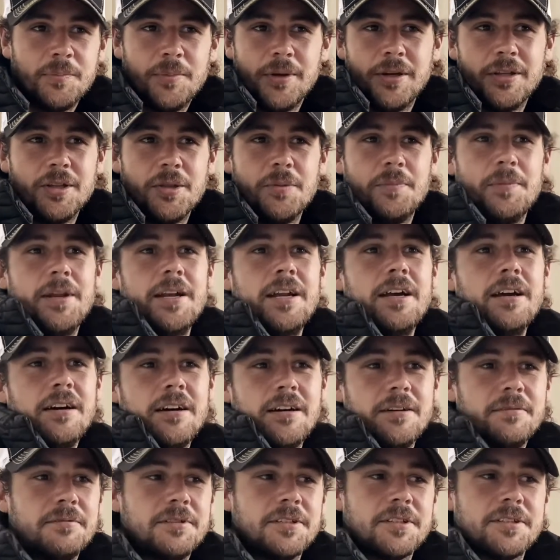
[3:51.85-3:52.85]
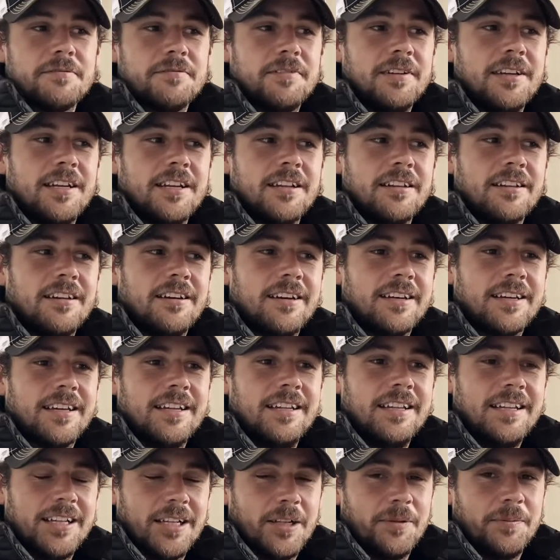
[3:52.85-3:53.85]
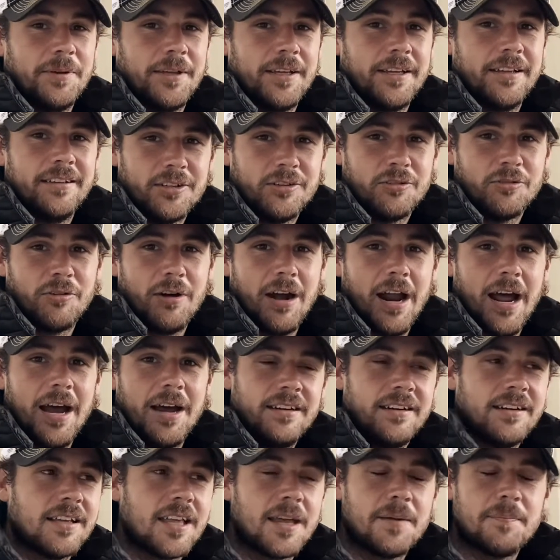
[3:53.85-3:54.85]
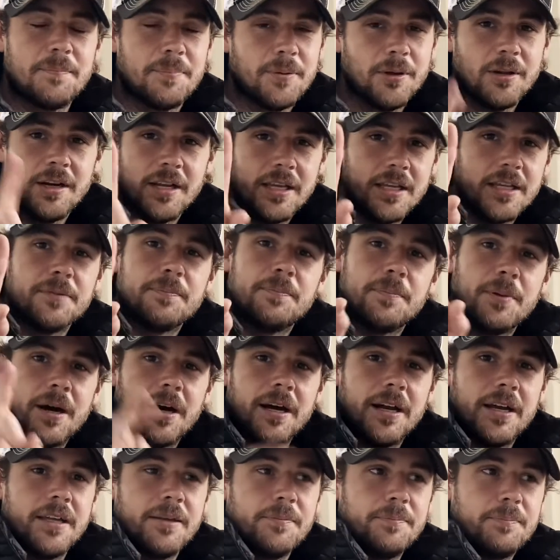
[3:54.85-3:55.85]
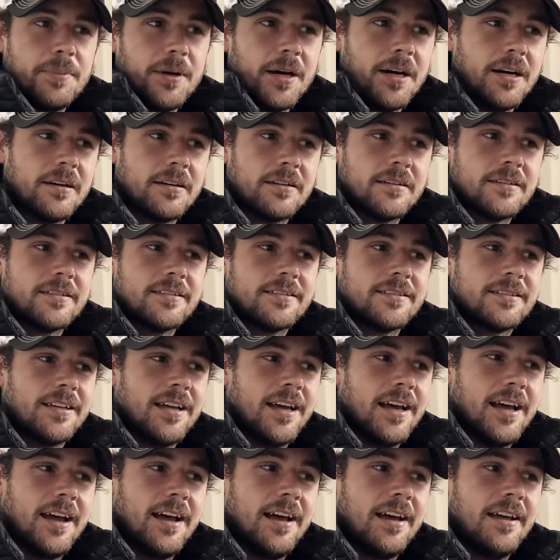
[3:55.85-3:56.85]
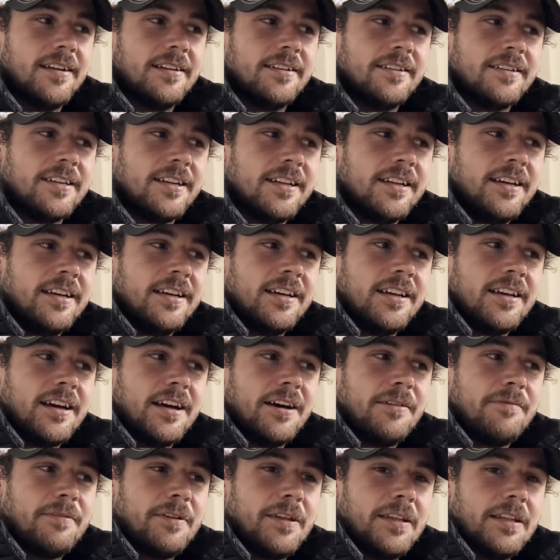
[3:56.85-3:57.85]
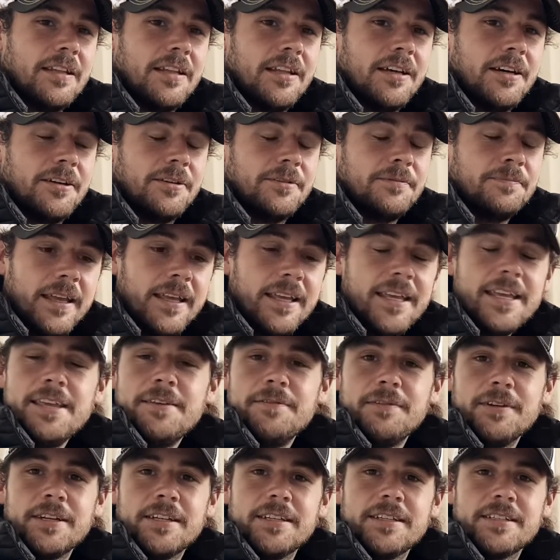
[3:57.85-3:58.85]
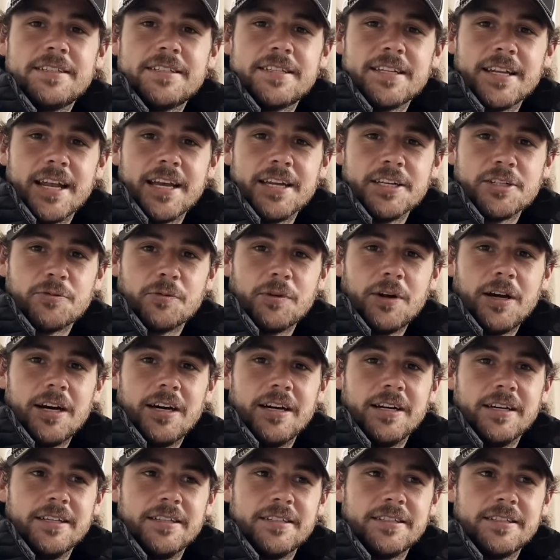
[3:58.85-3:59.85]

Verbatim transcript: But at the minute, I'm just feeling like a little bit crap. I get bullied by bugs and I feel low. Even today's ride